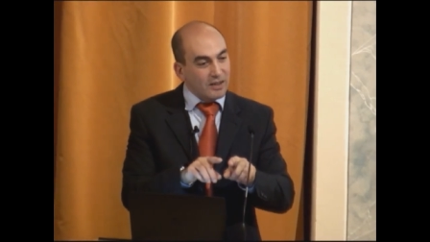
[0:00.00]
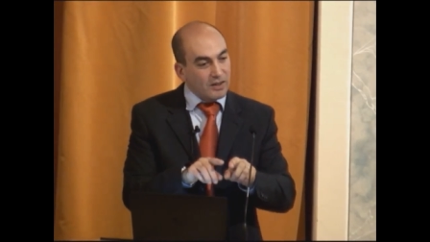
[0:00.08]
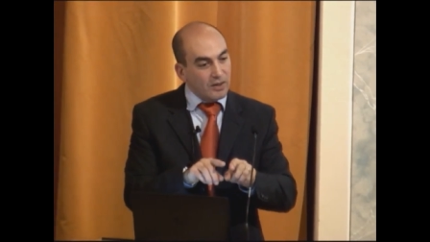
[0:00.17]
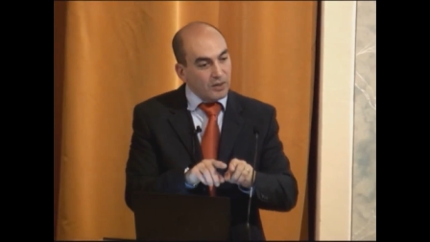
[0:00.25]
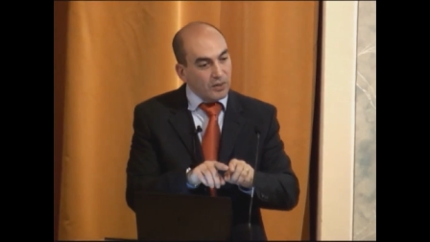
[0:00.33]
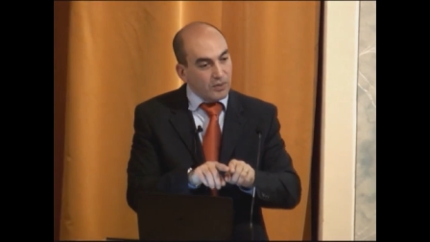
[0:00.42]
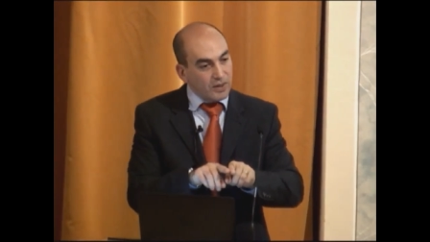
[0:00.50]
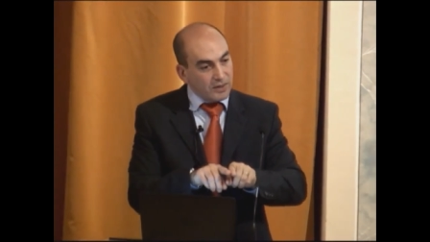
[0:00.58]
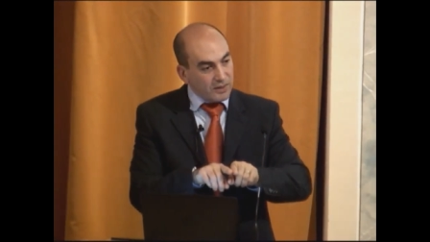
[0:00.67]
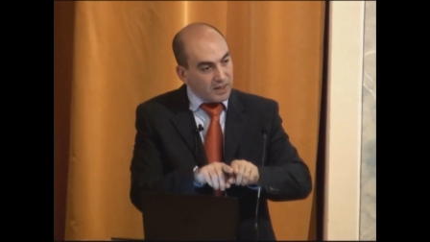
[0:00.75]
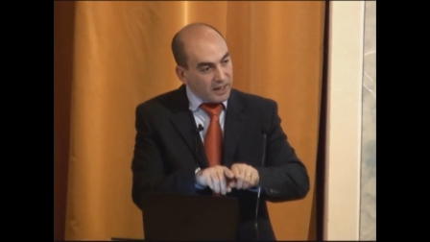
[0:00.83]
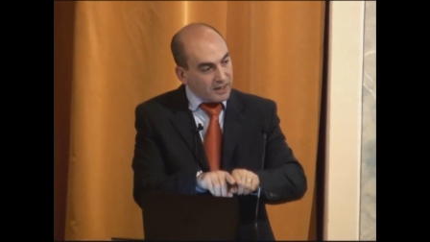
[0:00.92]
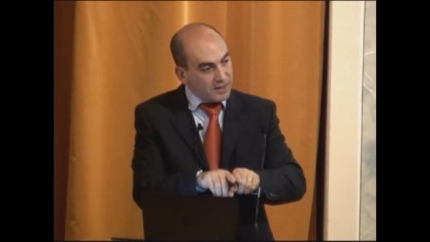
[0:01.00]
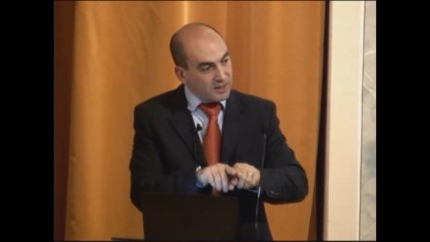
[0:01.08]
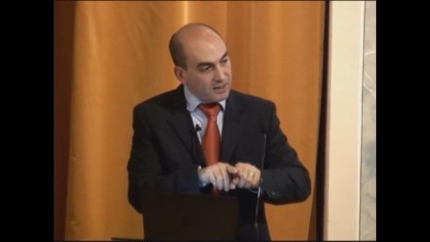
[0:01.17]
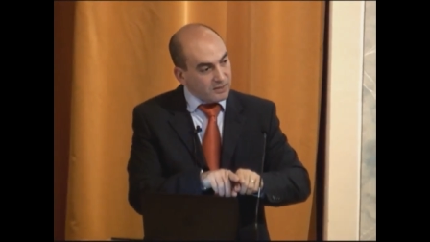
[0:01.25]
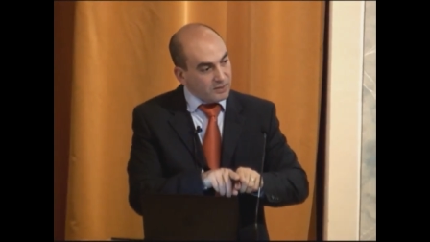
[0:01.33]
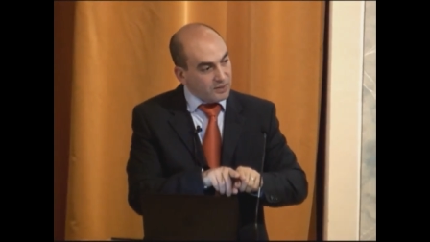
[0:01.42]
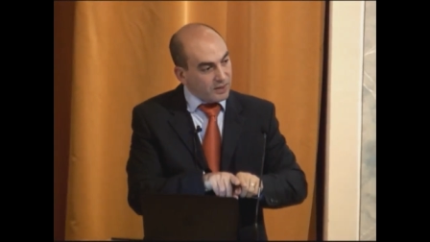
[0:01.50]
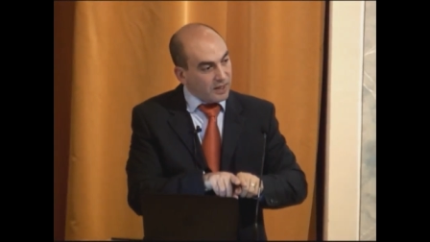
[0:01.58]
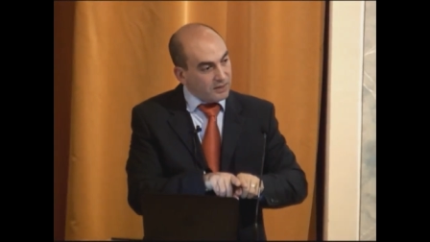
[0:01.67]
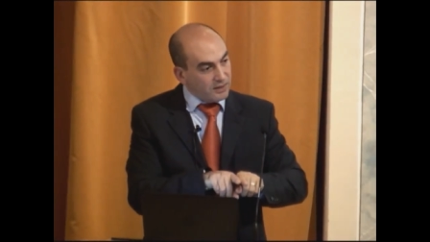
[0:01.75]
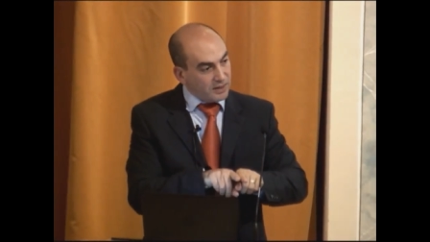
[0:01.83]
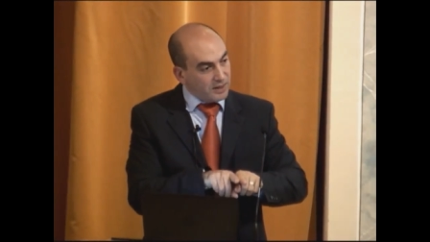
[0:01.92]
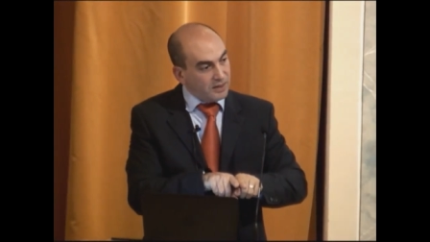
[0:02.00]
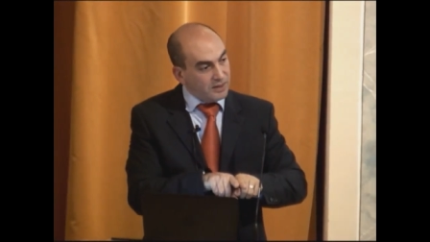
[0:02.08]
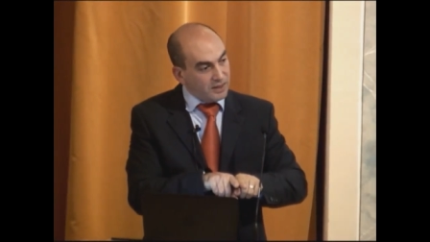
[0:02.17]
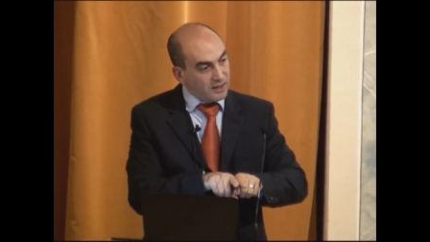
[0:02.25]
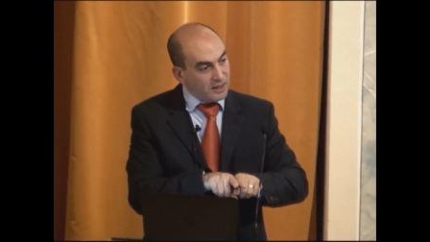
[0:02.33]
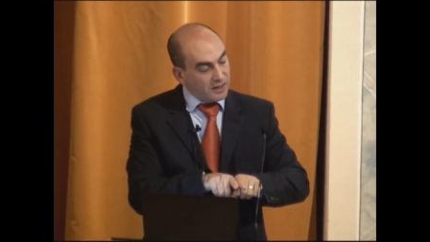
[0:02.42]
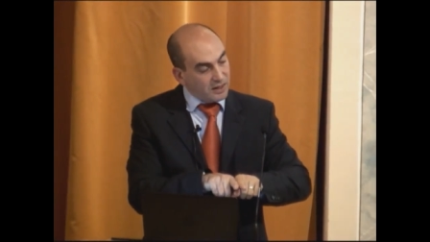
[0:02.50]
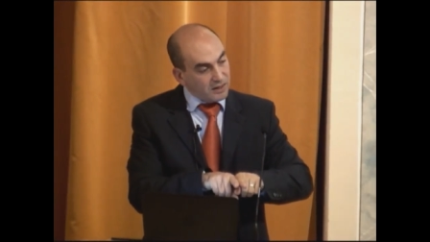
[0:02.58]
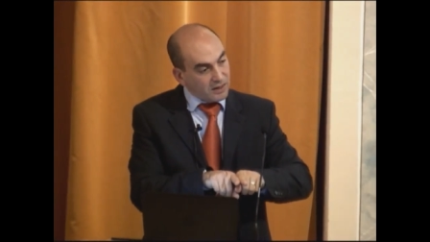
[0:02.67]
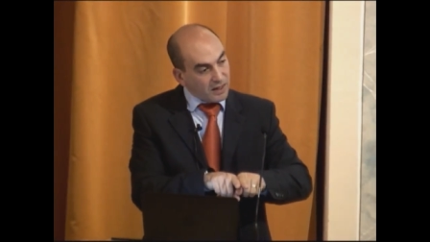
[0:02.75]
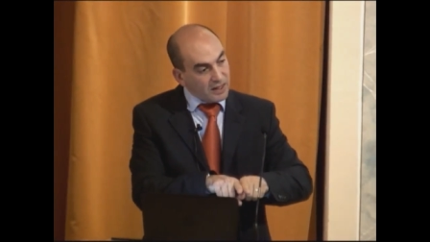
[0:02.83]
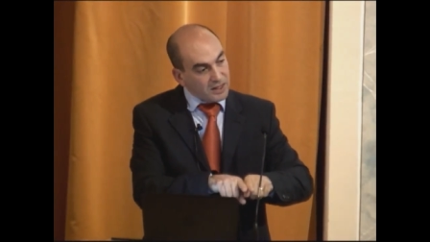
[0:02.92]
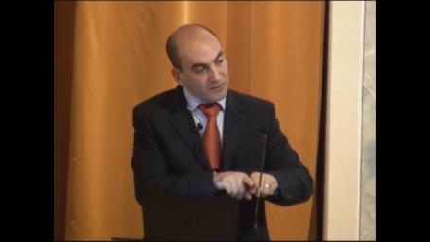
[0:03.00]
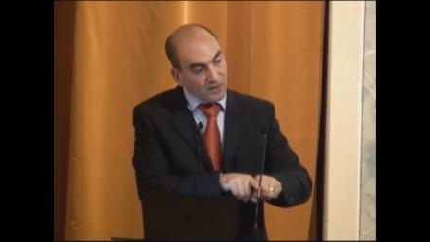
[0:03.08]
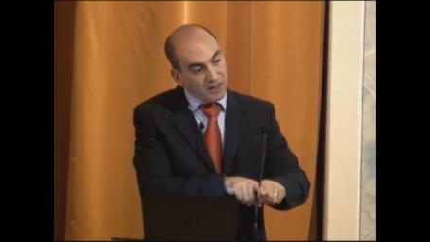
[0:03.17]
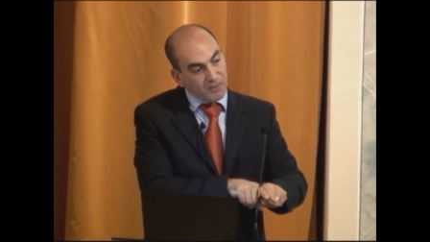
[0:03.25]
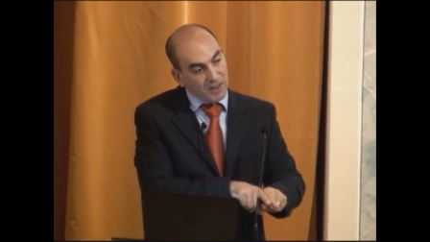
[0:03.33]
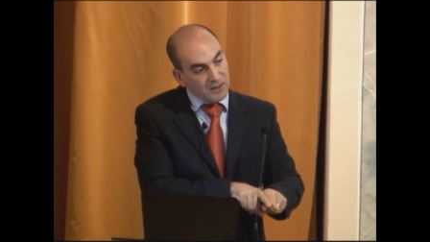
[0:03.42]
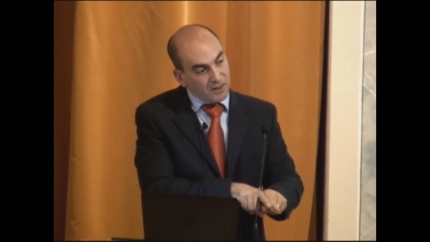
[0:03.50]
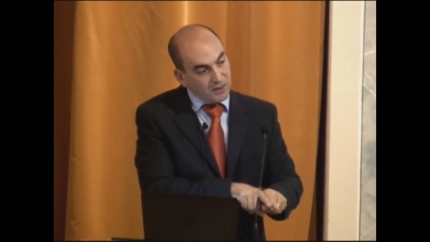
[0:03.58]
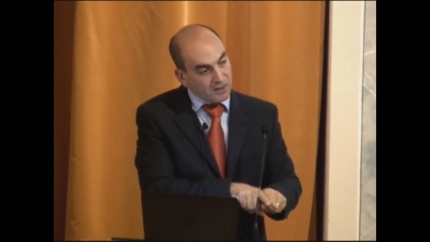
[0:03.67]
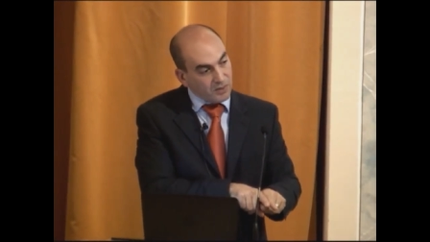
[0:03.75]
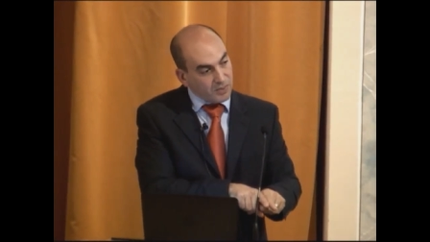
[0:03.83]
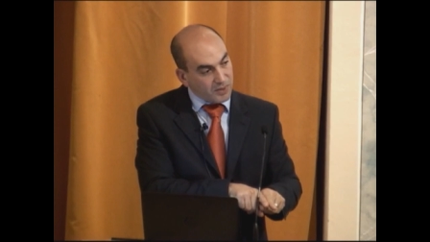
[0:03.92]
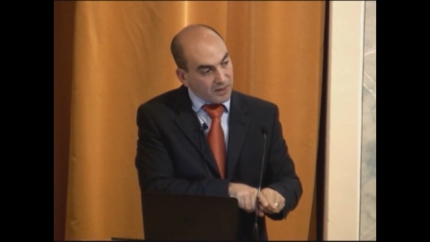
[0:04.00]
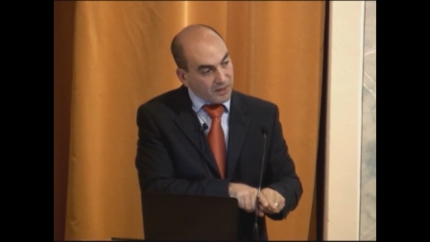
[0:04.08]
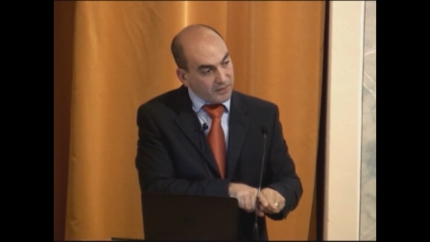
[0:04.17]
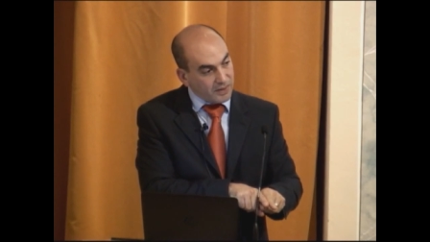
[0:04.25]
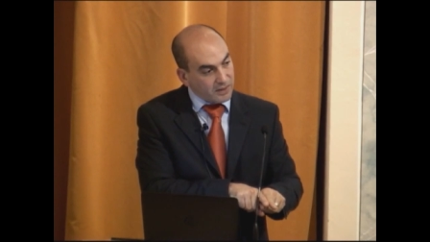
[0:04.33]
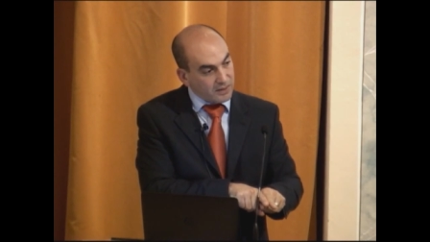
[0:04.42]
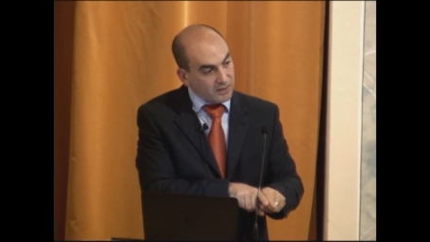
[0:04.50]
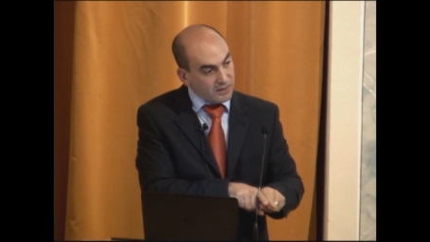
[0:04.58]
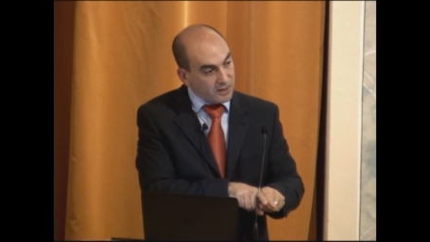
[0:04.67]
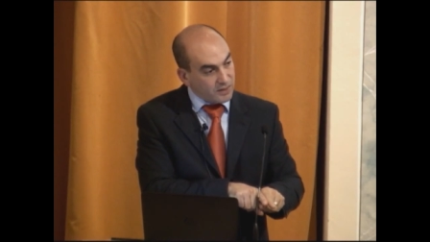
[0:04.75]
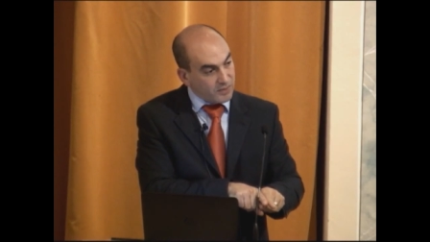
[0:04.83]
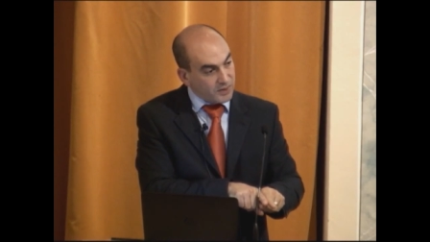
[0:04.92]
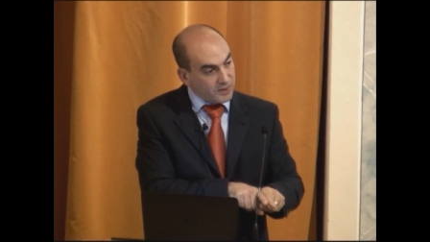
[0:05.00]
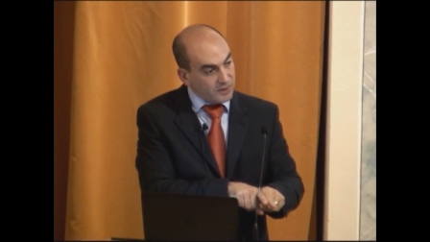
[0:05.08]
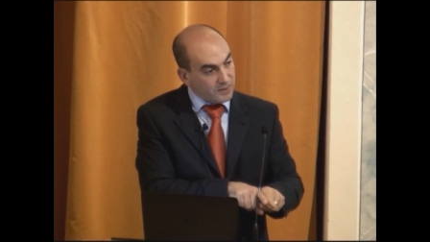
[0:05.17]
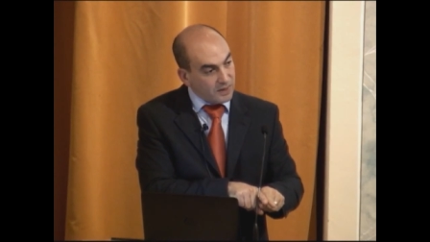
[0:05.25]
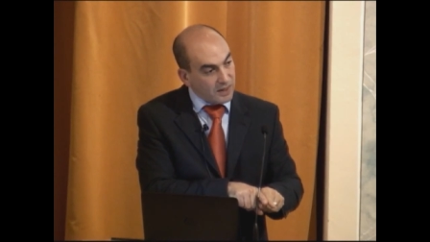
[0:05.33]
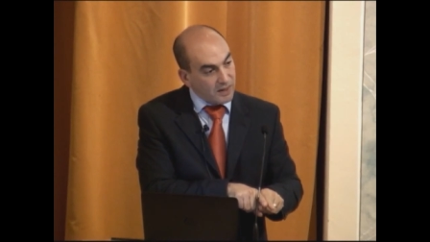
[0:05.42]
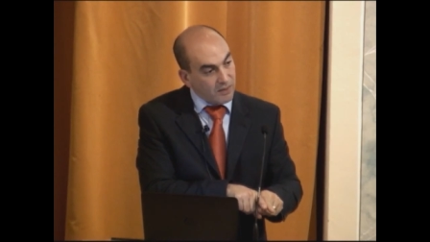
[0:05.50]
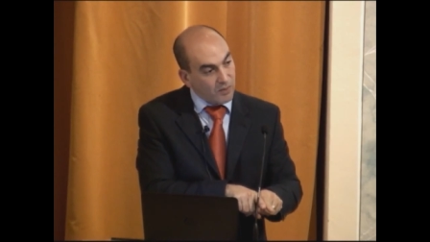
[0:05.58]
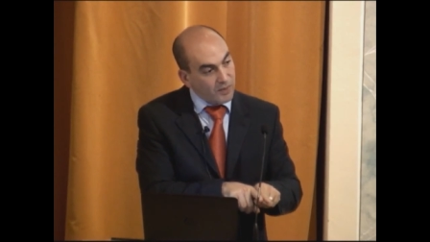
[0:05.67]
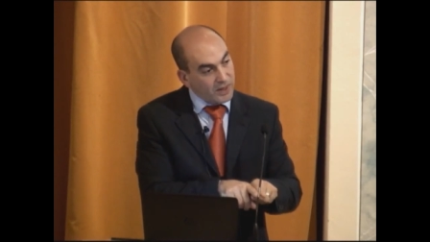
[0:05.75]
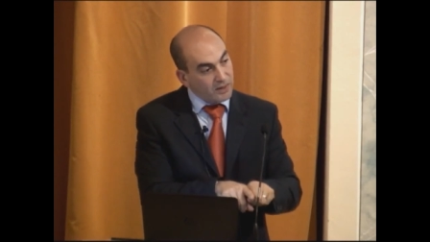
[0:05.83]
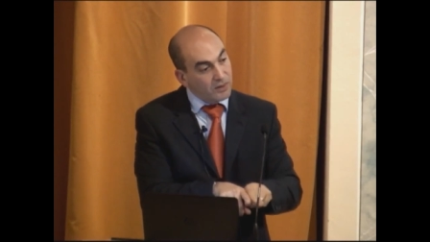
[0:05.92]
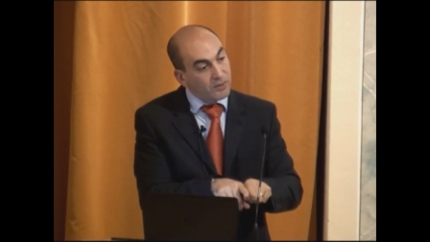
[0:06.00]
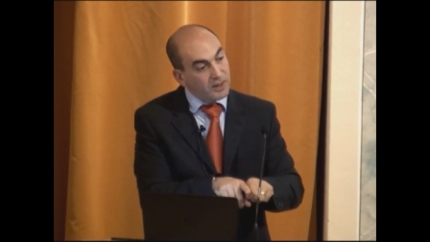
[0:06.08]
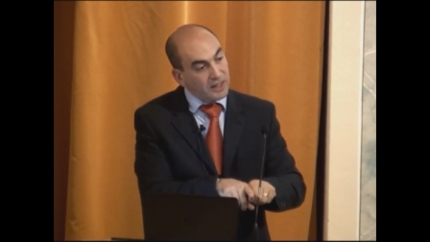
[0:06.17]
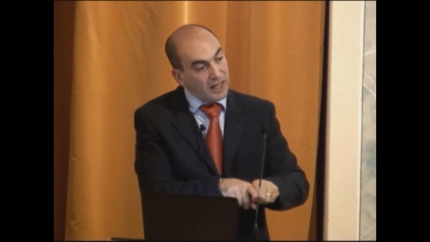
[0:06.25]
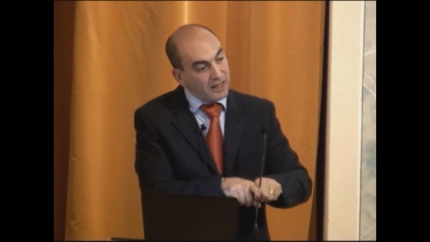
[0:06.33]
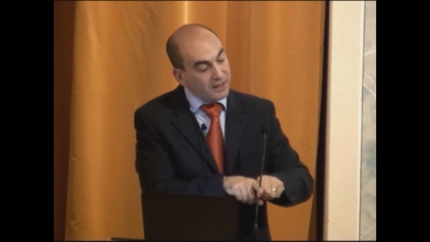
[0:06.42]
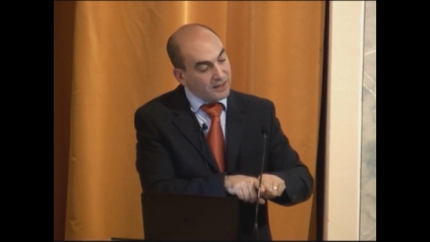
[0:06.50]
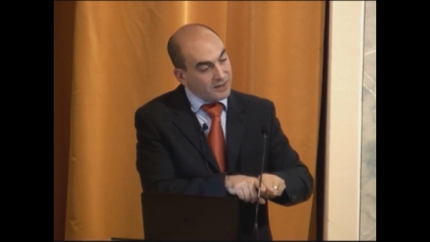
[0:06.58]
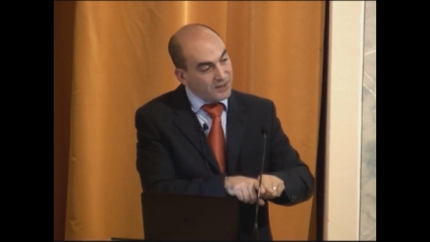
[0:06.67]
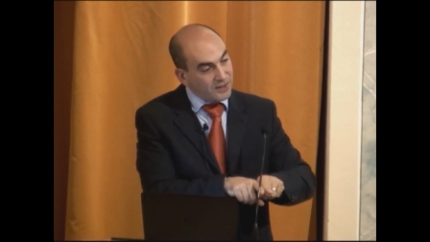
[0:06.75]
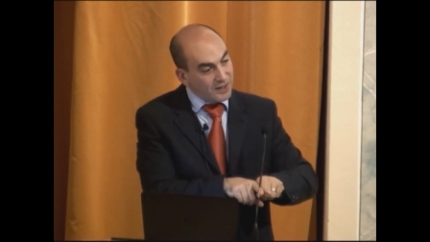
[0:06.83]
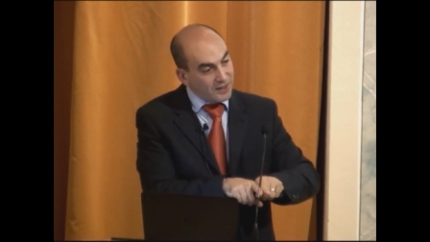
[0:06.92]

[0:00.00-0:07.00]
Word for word: you can take single trial EEG data and classify it based on its topographic distribution. And what we can do with that is